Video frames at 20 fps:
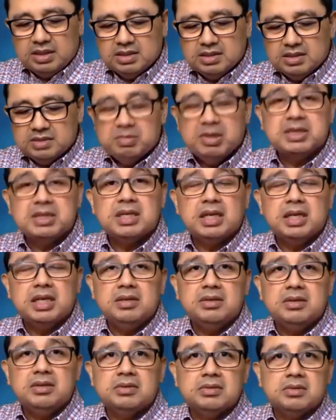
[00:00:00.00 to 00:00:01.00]
especially
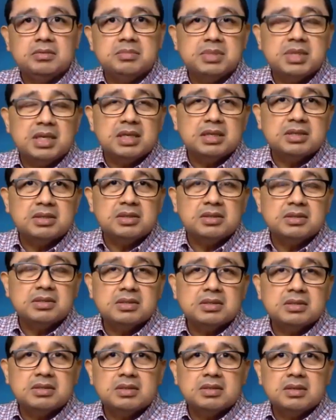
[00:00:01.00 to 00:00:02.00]
in your Zoom
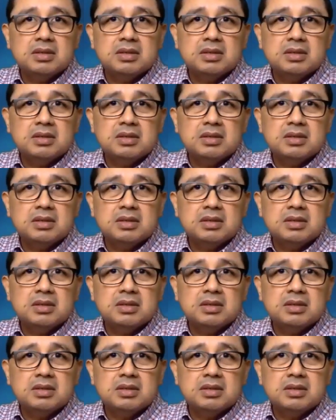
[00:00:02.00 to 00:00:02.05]
sessions.